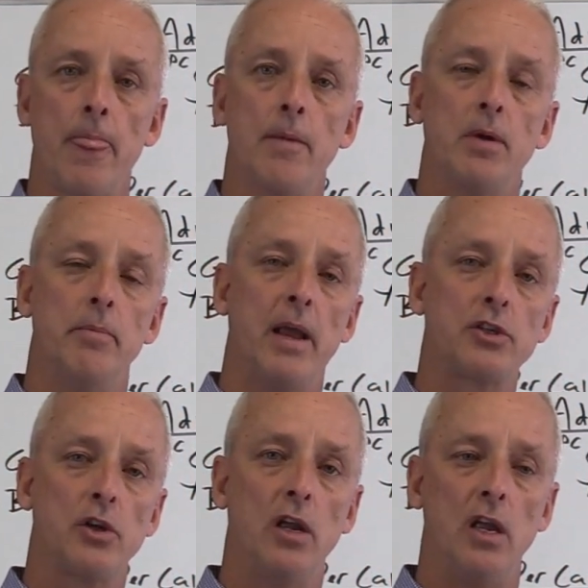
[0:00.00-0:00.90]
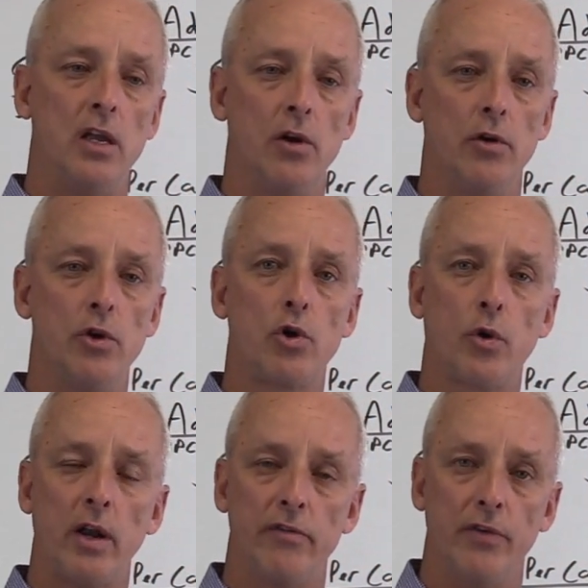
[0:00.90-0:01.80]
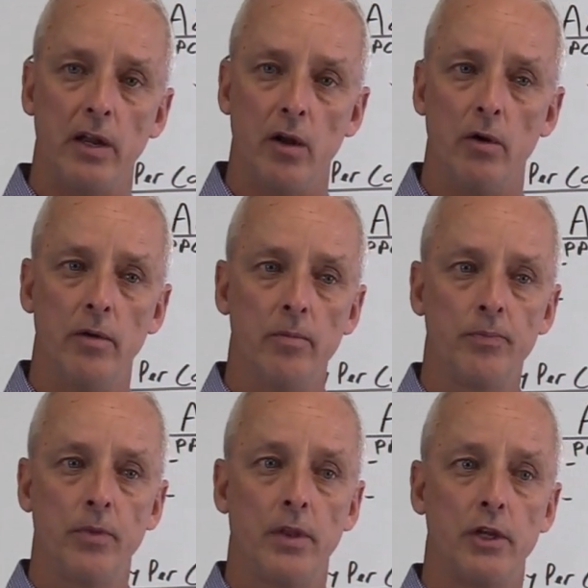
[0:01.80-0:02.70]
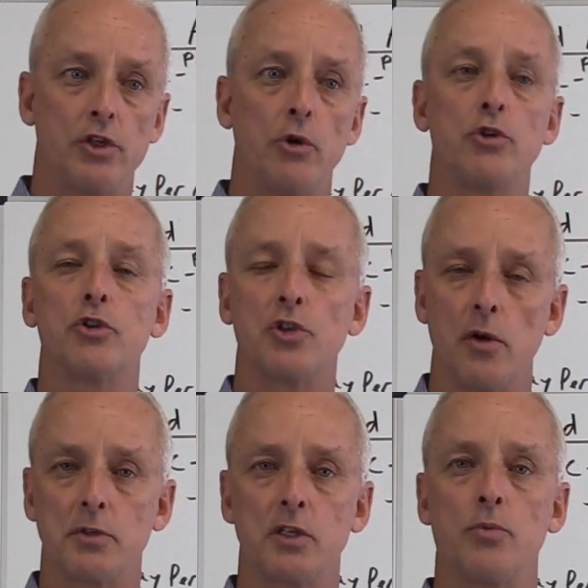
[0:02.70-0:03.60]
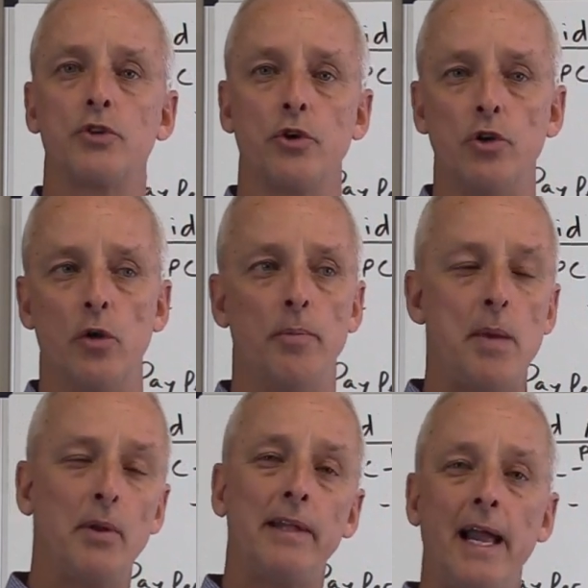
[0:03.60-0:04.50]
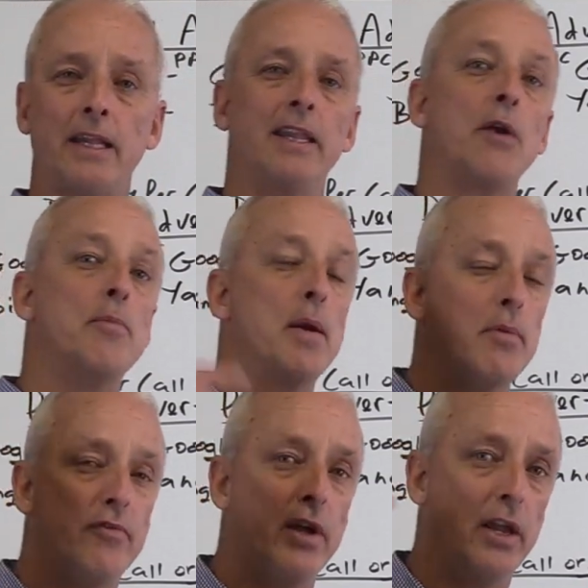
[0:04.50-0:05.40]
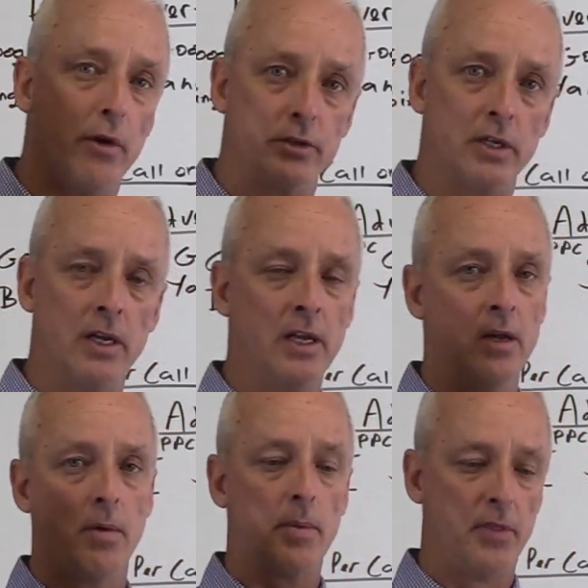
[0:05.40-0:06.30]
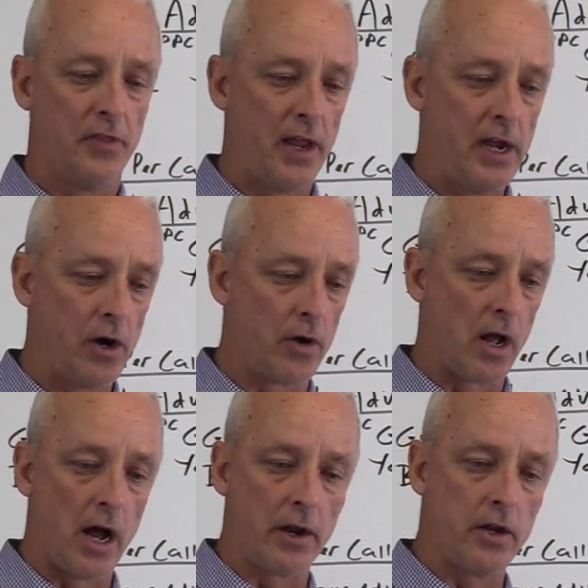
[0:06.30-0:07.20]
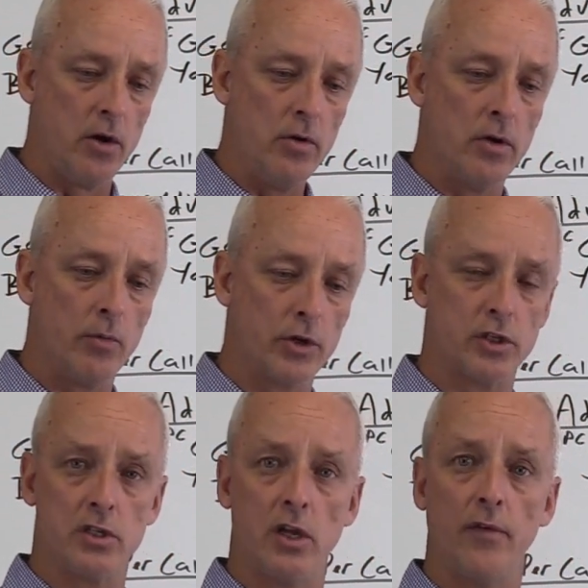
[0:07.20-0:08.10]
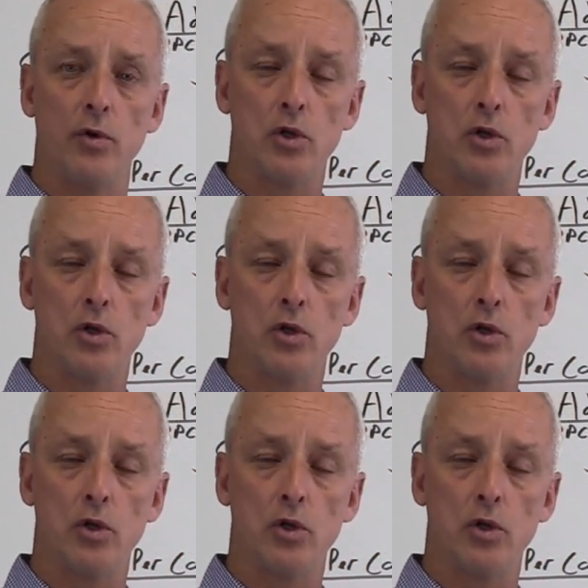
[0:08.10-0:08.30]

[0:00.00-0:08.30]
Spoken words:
but make sure you create a video that shows your services, what you're doing. People they remember videos. Remember that they hear an audio, which is you